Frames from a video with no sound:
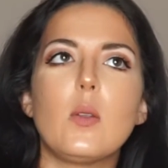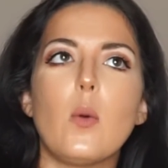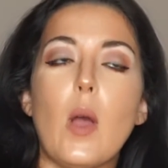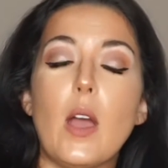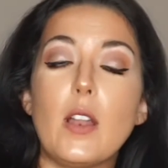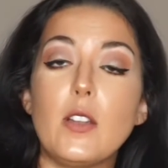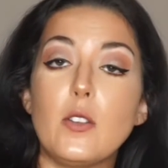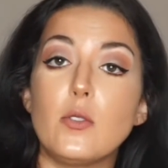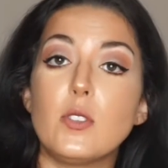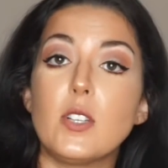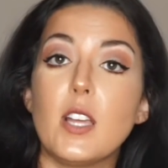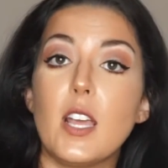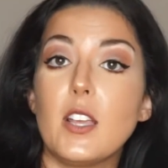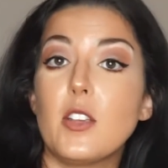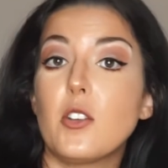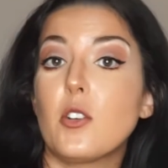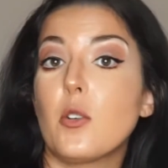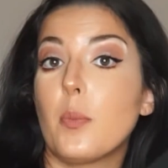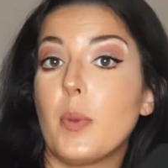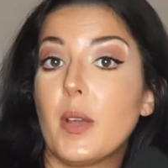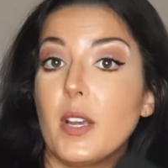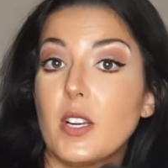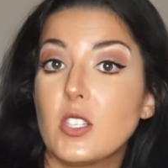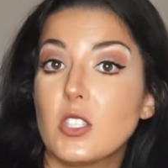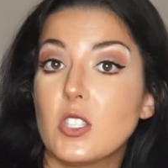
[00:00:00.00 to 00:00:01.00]
and you take
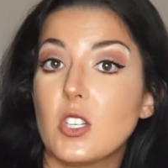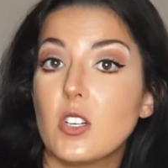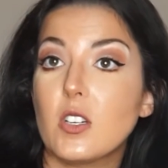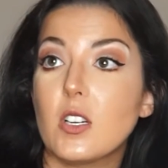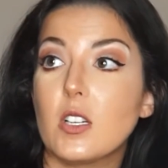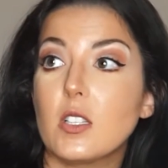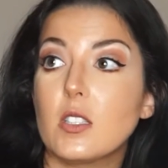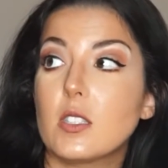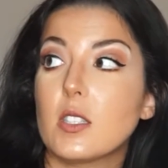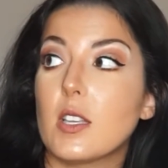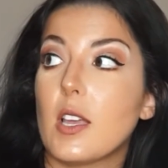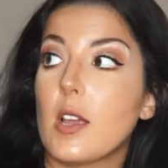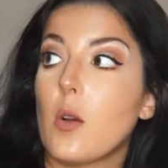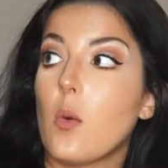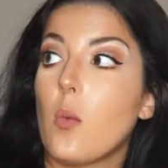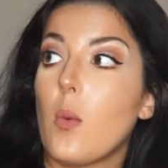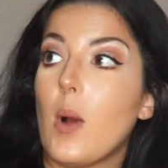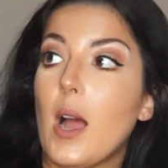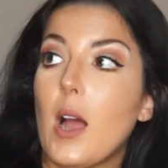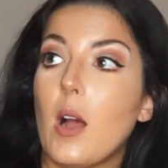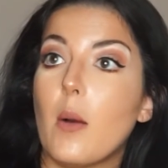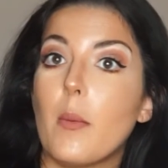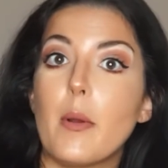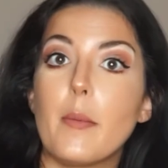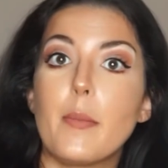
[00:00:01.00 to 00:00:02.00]
your picture and it's like,
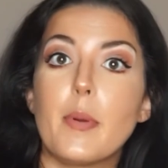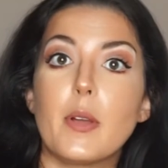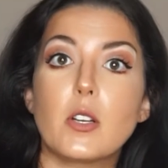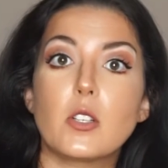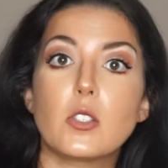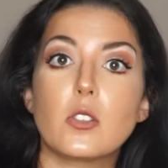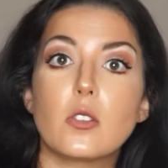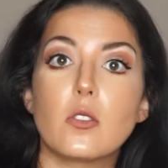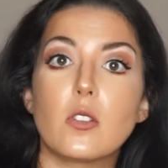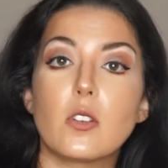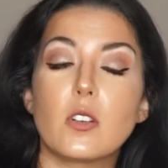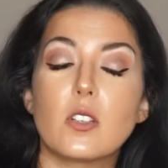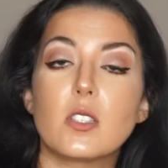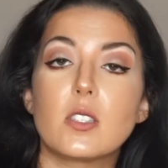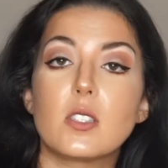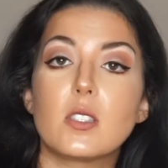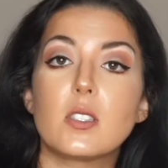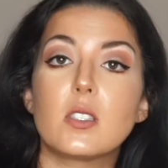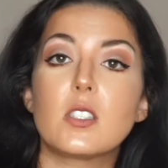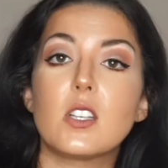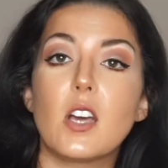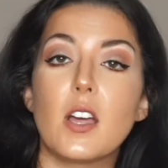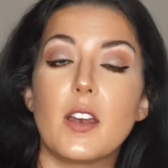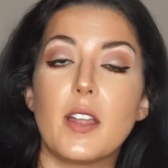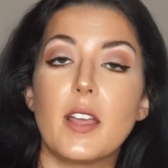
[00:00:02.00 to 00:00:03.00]
wow, my picture looks
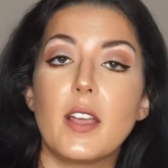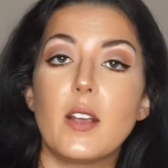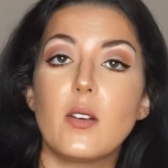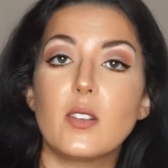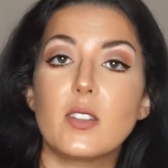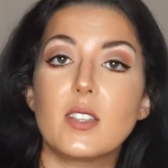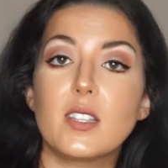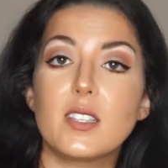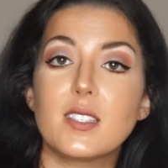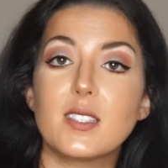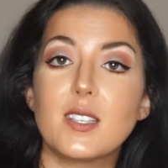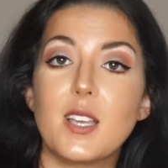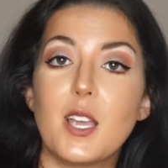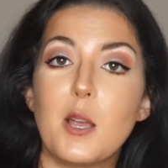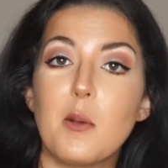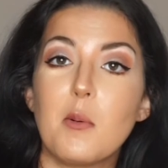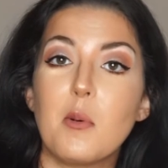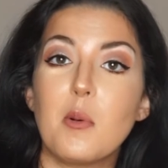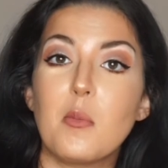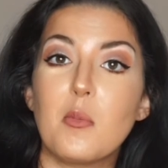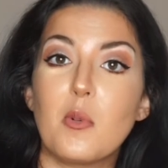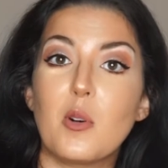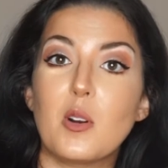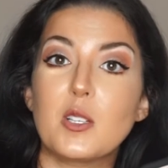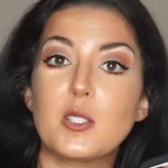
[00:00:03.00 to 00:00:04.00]
stunning with this
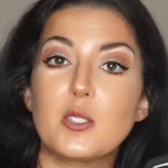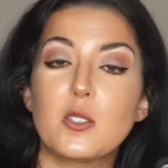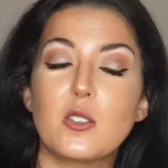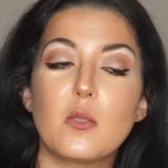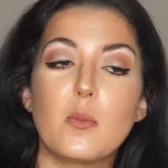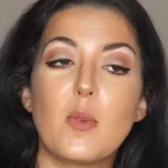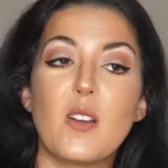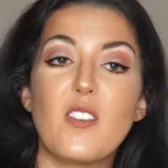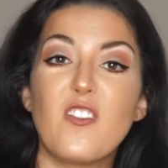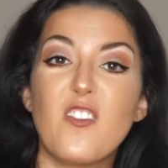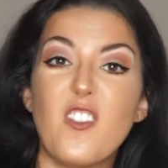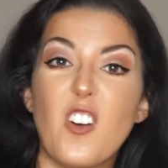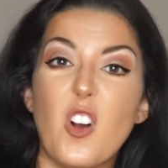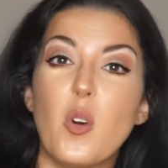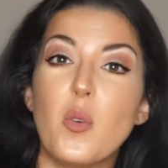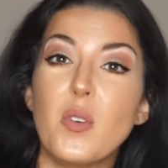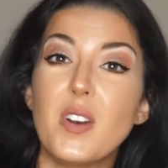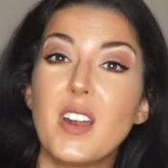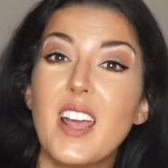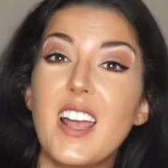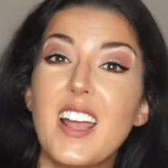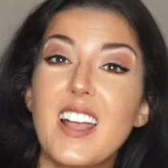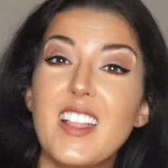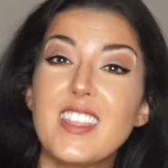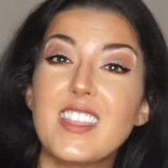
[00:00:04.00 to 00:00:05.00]
camera more so than my
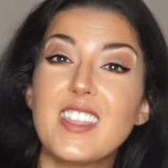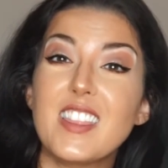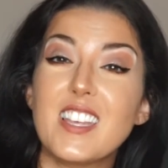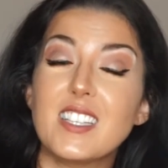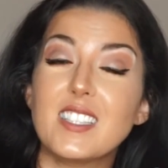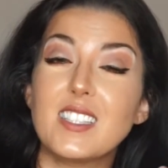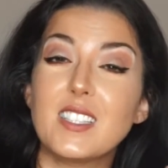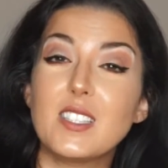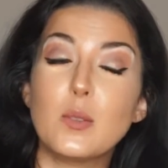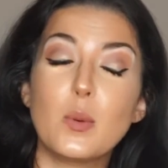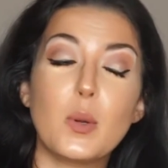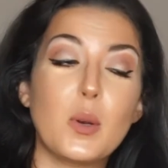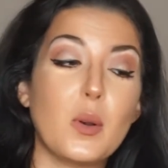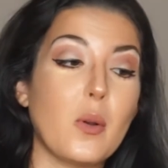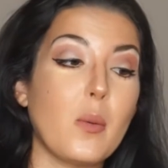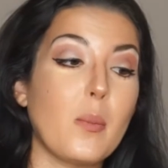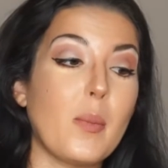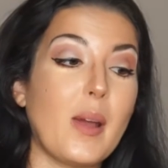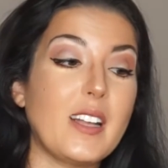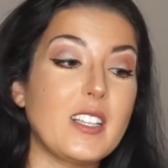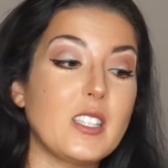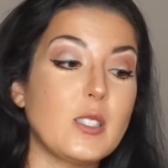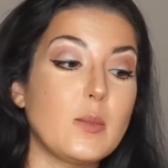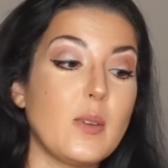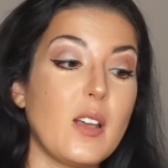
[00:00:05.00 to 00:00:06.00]
phone. This is what it
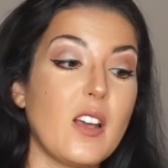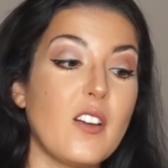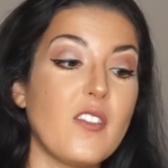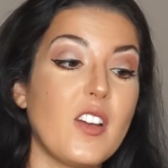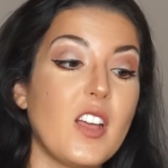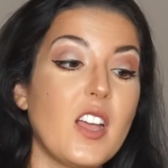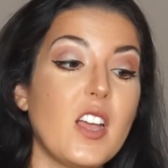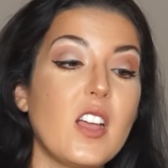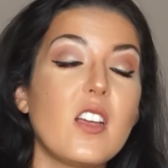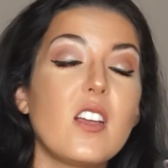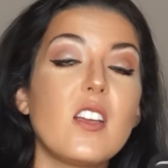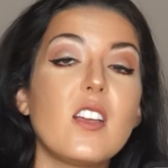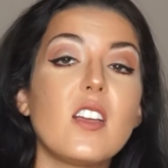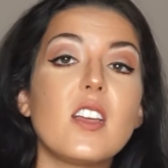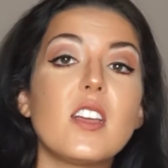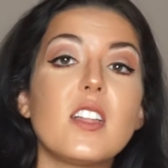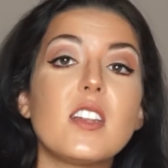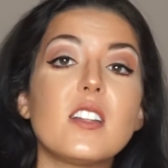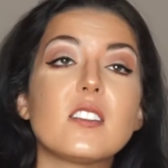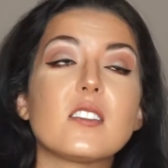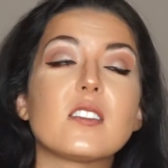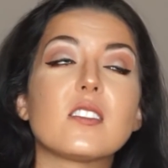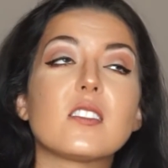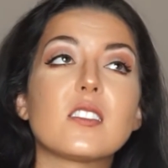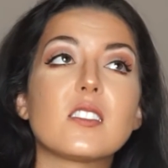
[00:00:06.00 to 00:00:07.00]
reminds me of. It
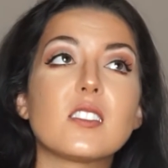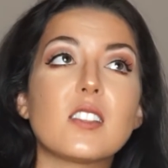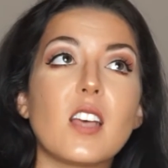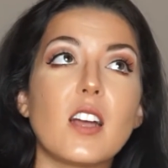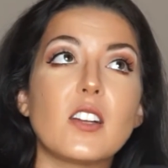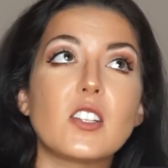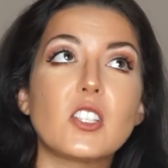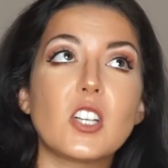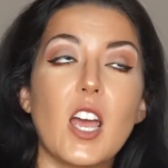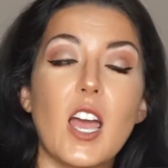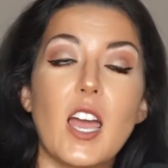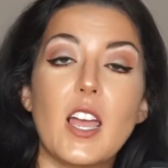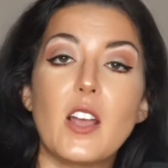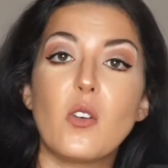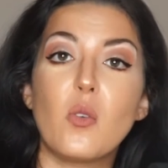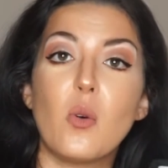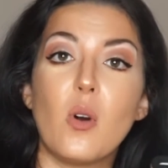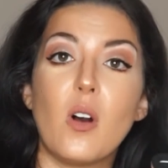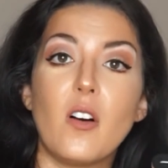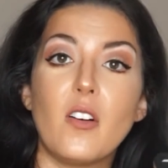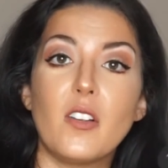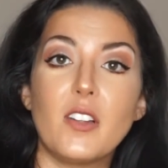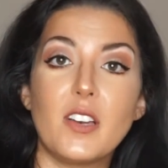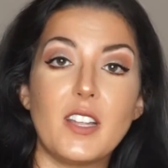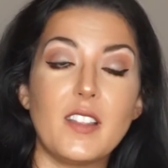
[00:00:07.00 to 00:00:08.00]
is such high
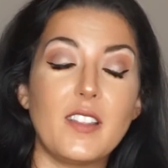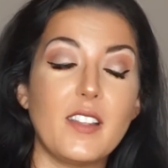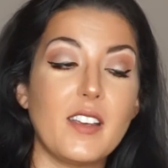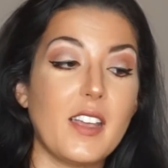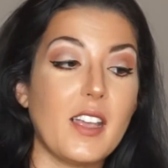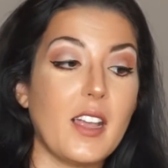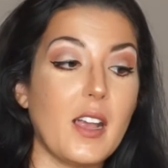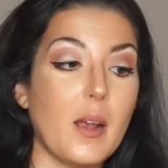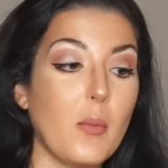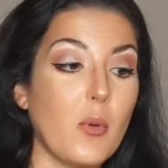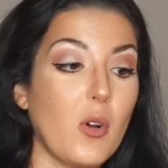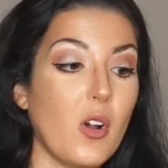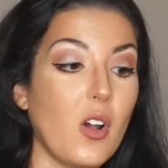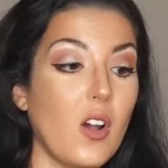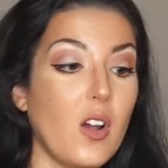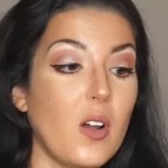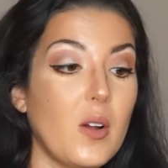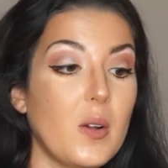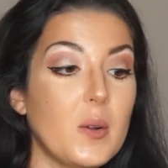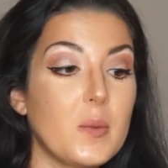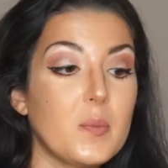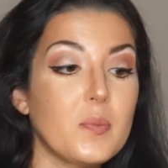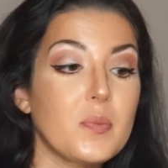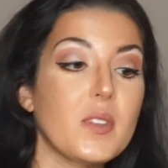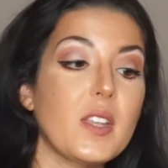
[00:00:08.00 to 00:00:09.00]
quality, the camera.
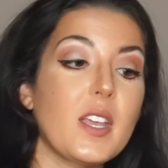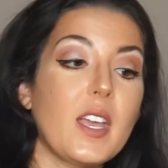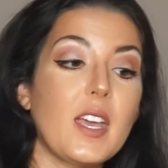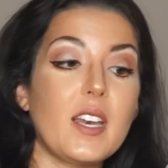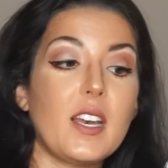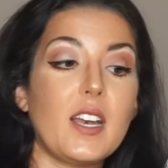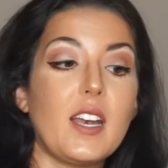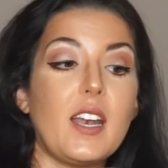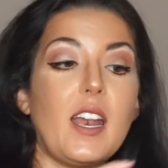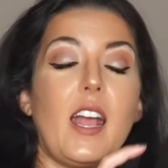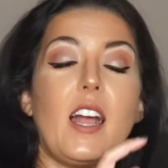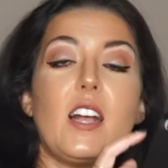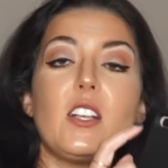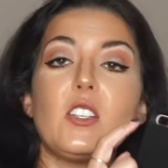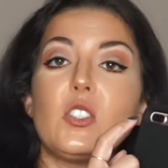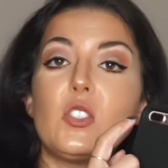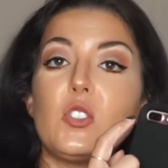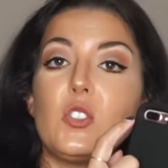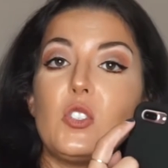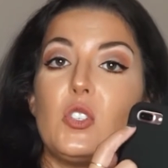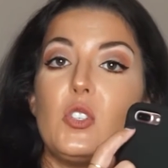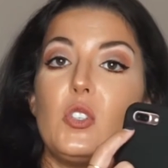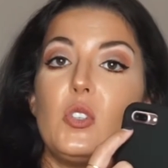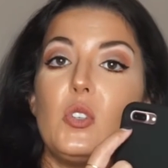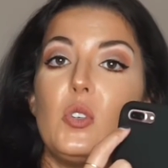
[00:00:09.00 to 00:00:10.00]
And it has
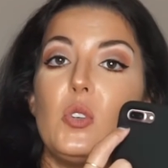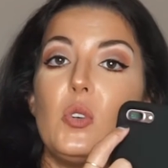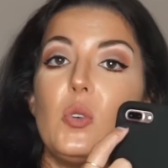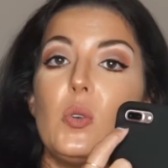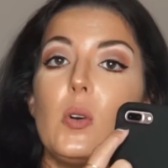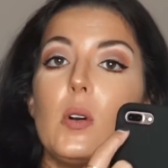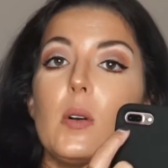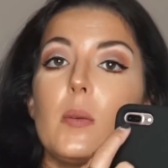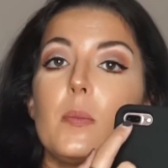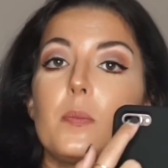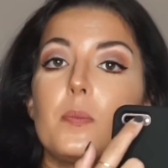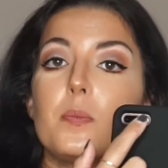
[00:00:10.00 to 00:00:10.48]
2